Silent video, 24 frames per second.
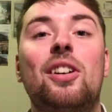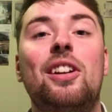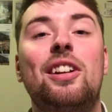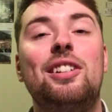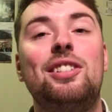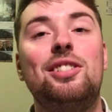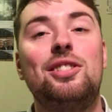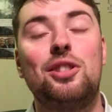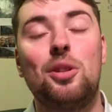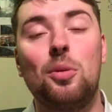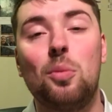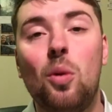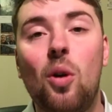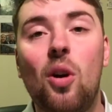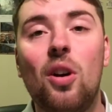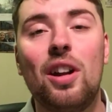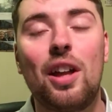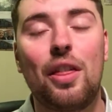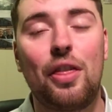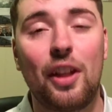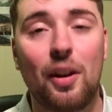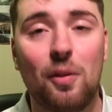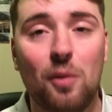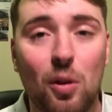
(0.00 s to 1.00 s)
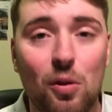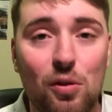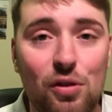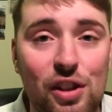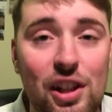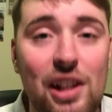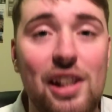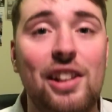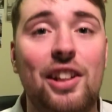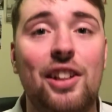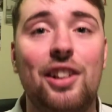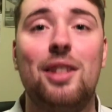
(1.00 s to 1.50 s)
honest, the one I think we're
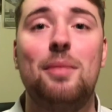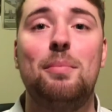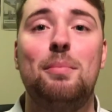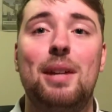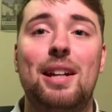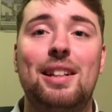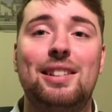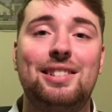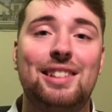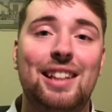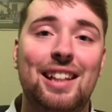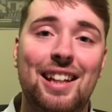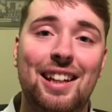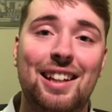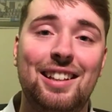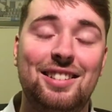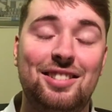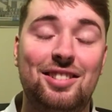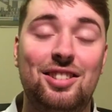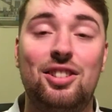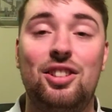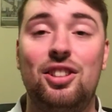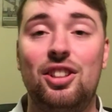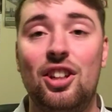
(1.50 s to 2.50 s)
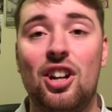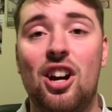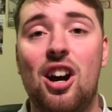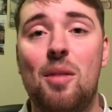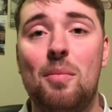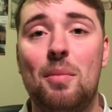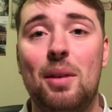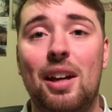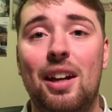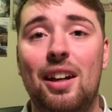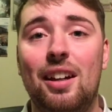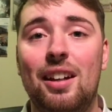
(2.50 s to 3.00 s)
really going to miss is
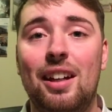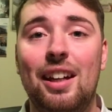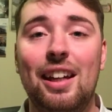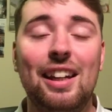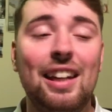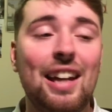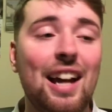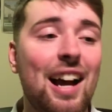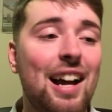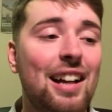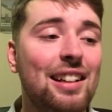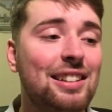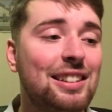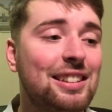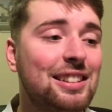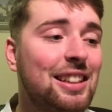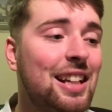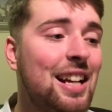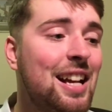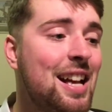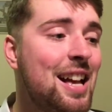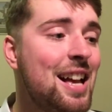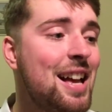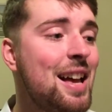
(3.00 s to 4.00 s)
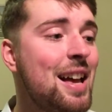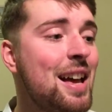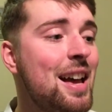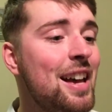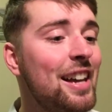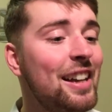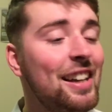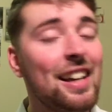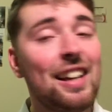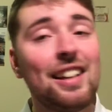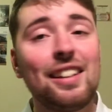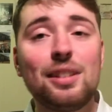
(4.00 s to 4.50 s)
Diame. He has
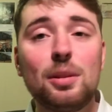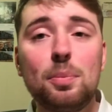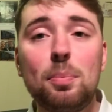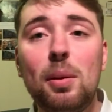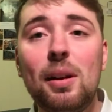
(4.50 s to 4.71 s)
he has